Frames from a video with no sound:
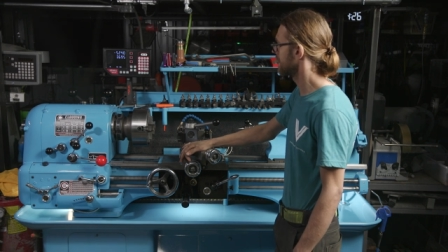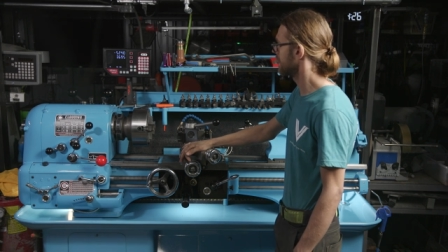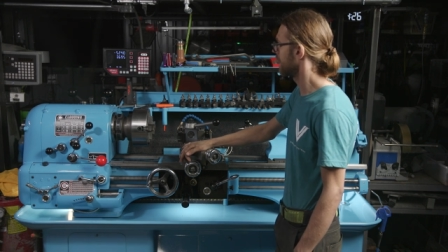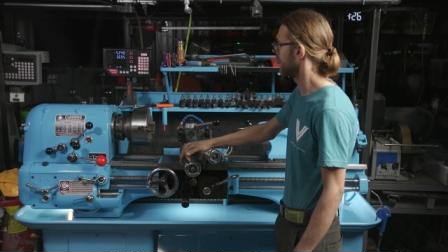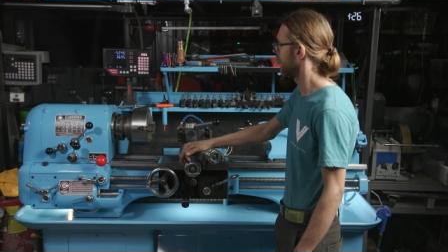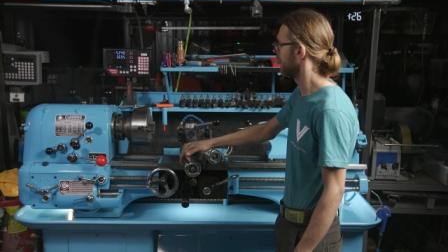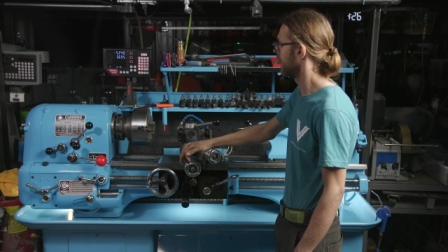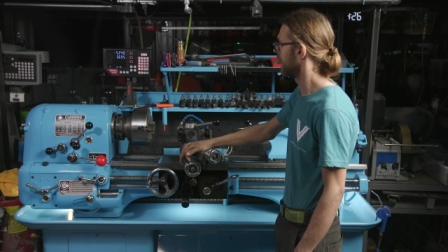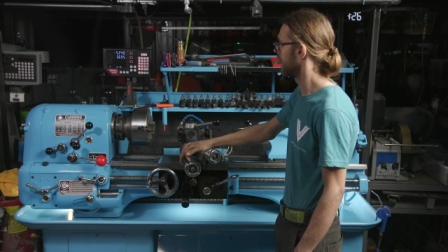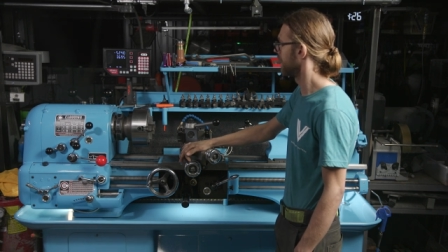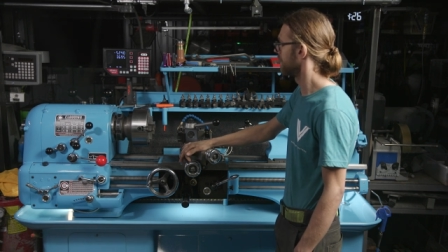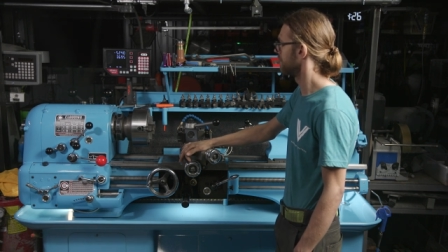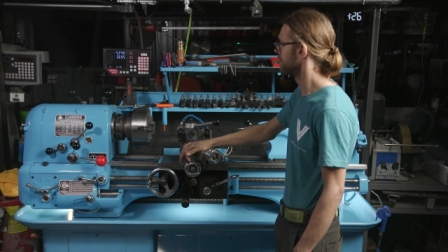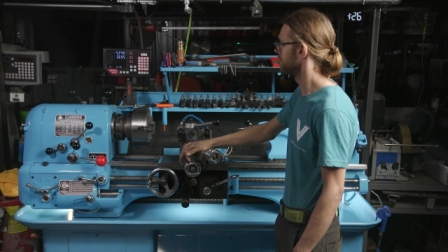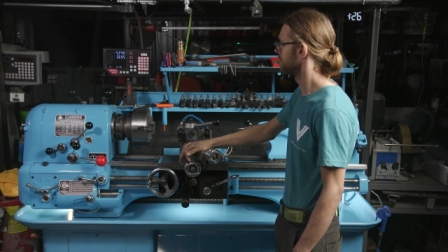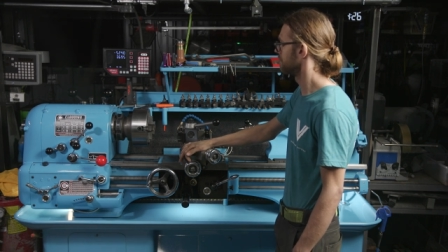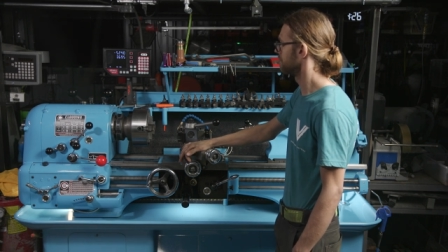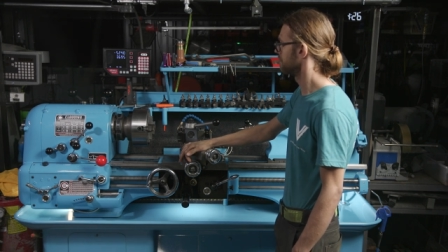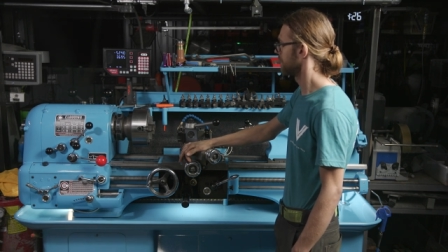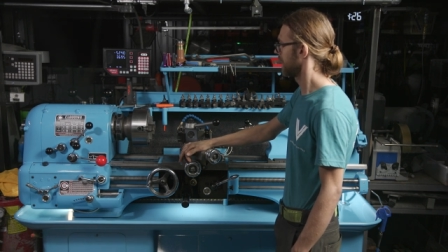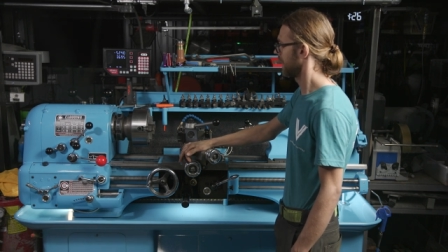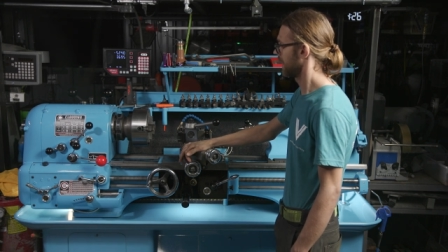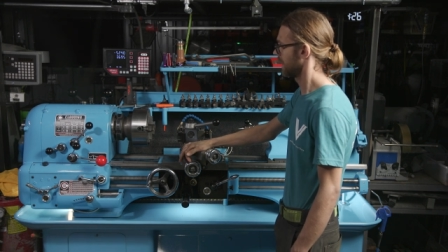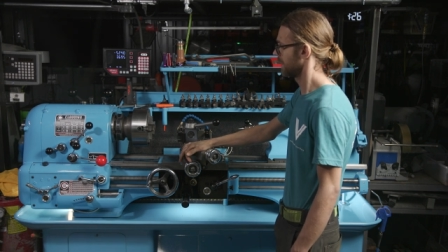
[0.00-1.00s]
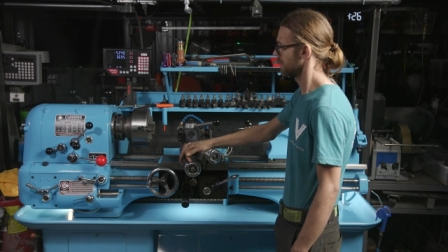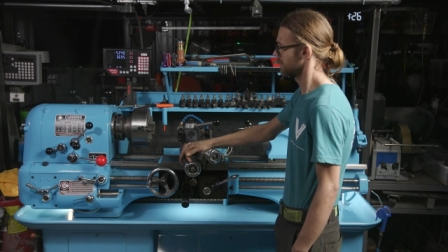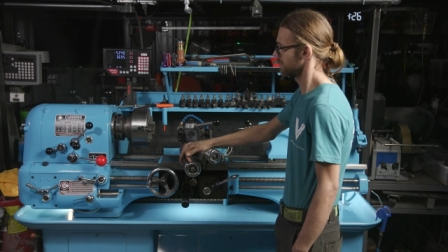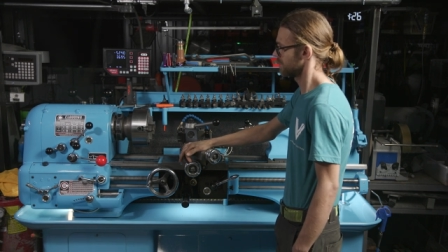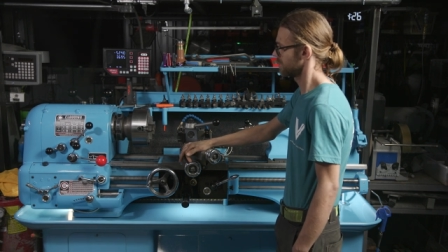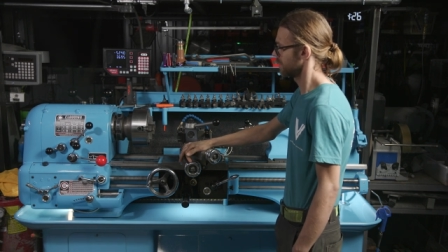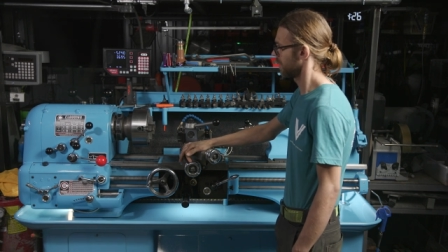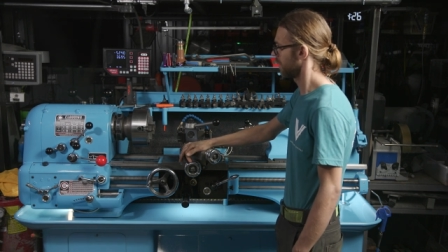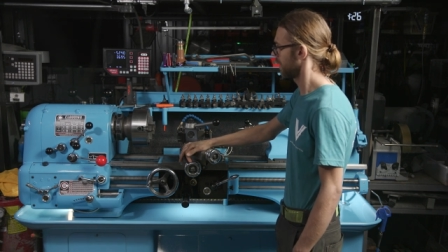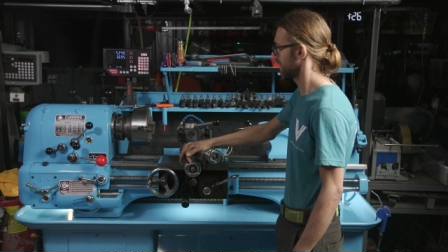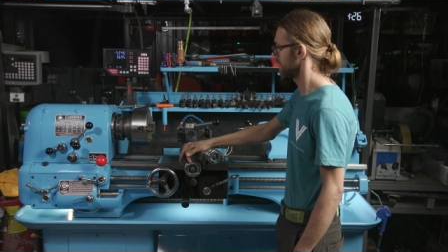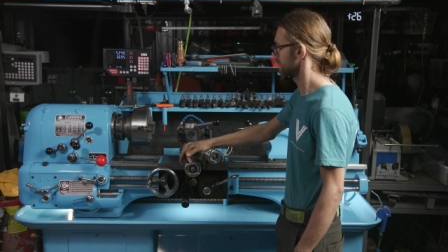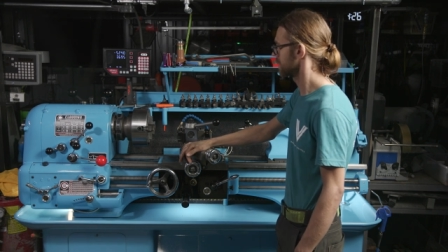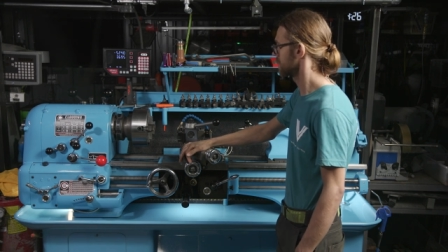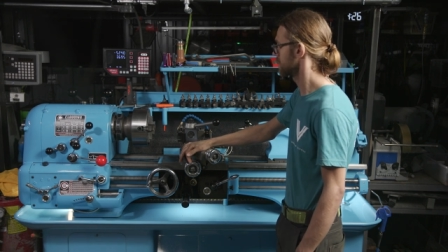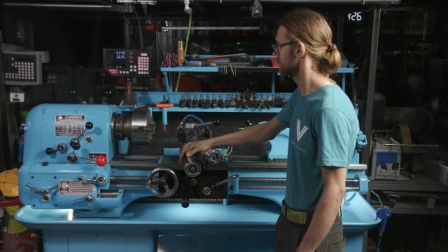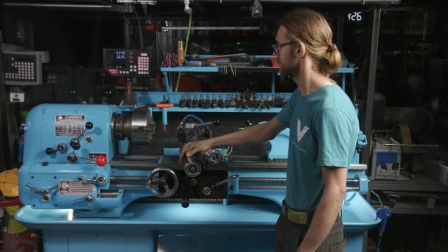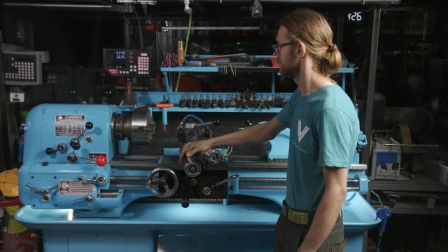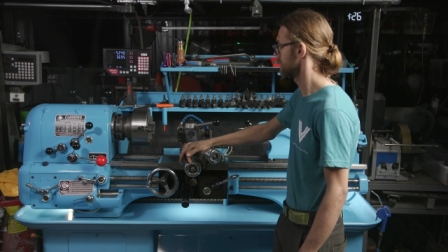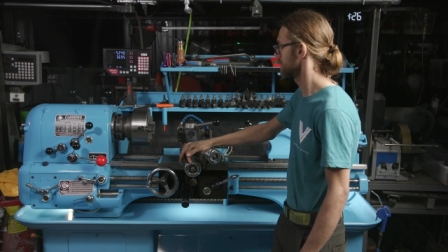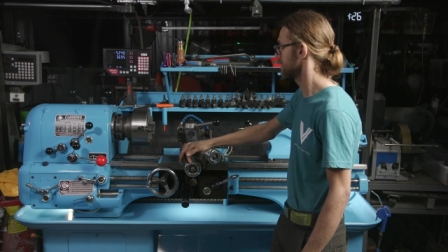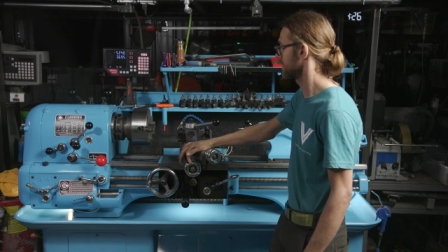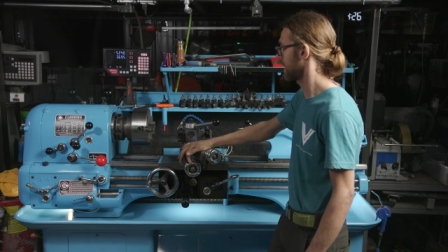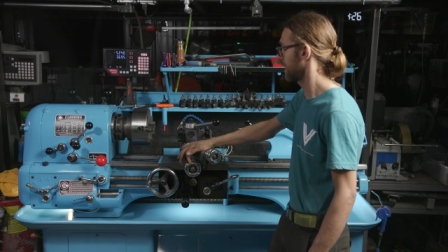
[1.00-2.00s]
Um, and so I
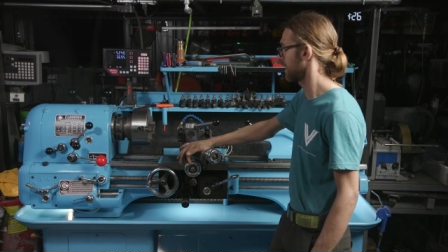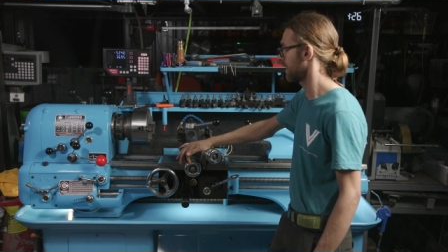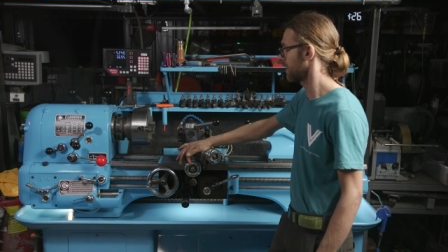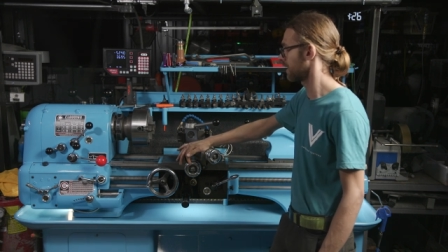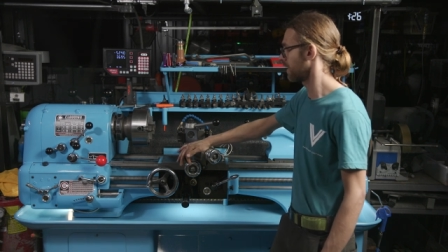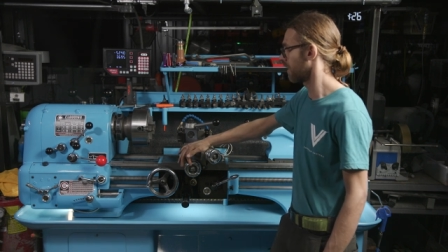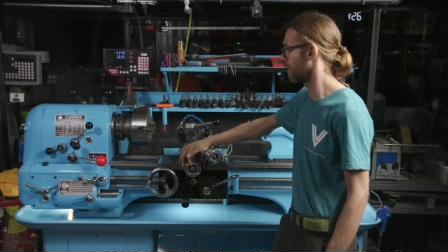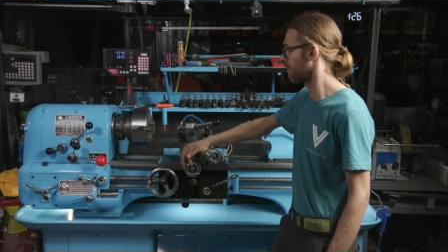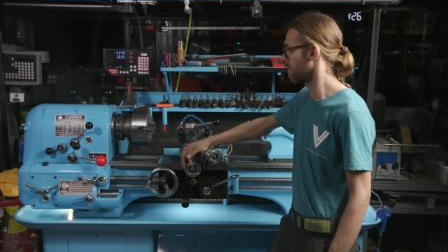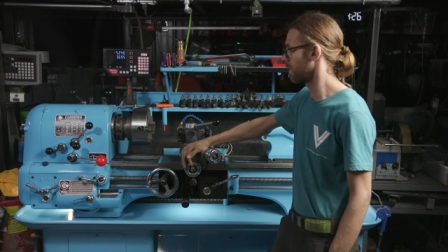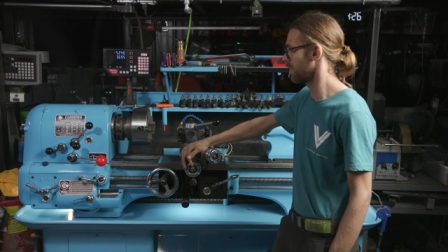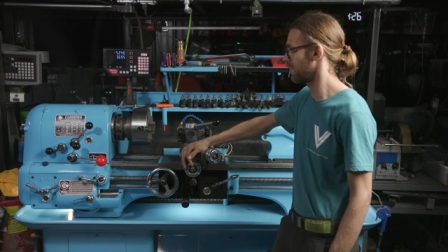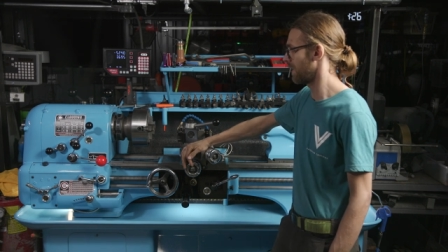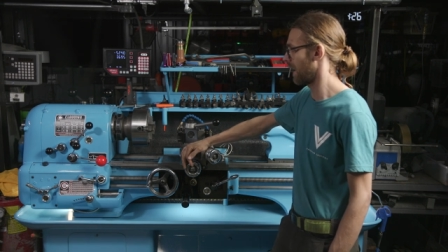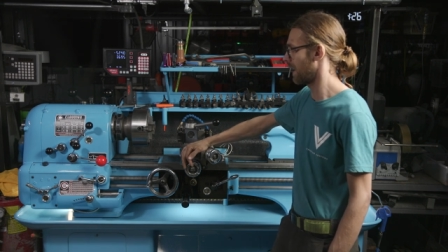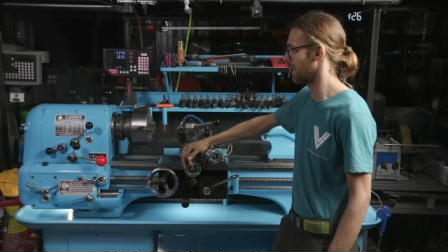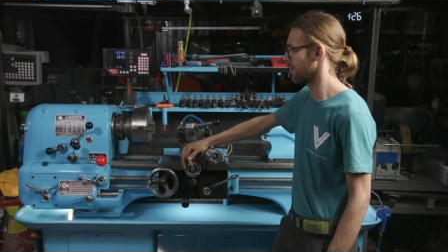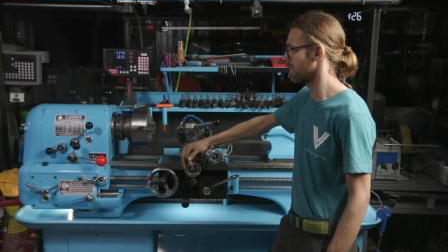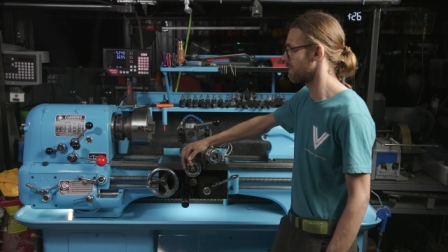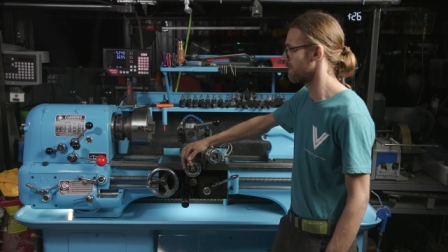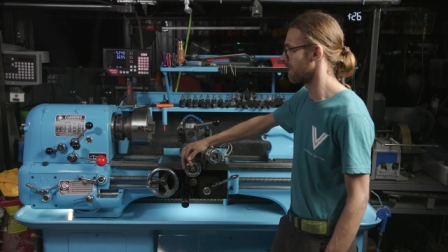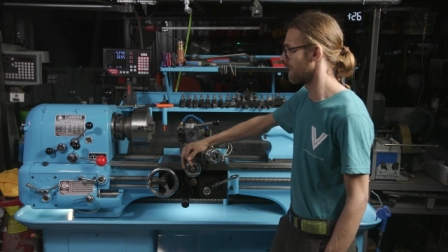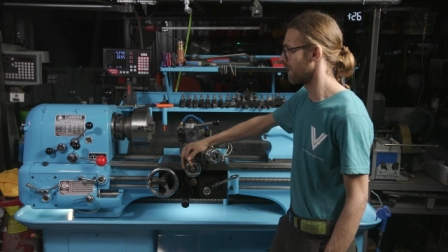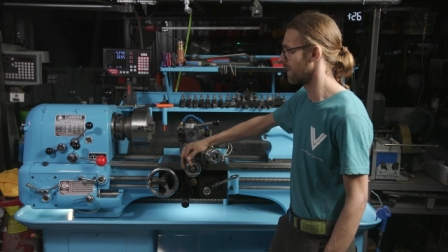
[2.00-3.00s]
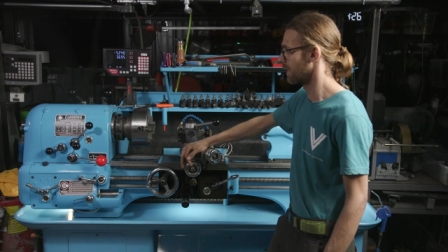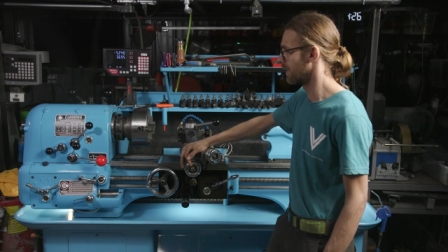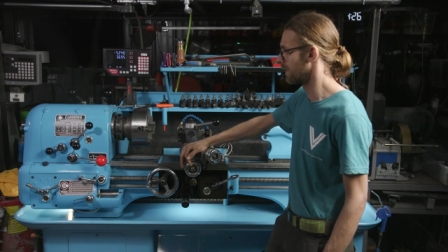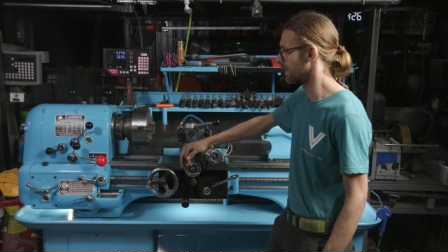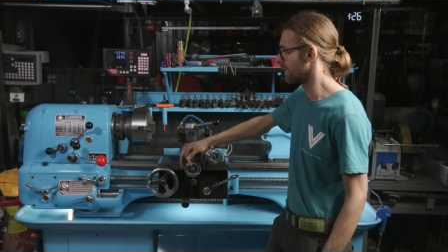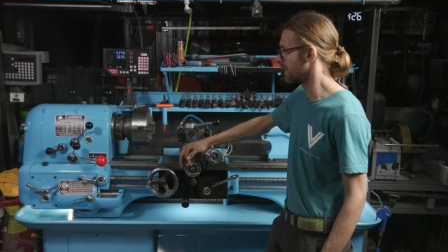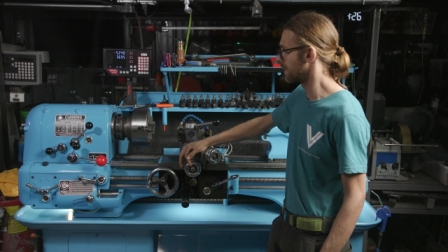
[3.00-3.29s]
just decided to go with that unit.